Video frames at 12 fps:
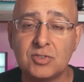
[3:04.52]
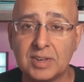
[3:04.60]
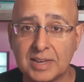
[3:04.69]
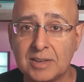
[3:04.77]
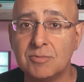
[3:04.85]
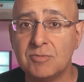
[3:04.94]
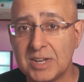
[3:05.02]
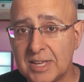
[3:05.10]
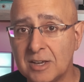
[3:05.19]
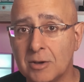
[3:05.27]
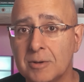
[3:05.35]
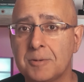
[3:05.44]
D
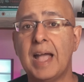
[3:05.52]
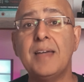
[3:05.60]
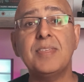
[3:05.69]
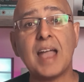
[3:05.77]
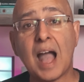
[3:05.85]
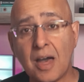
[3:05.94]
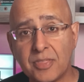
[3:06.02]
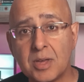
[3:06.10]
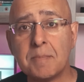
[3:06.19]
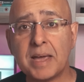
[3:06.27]
video. And the other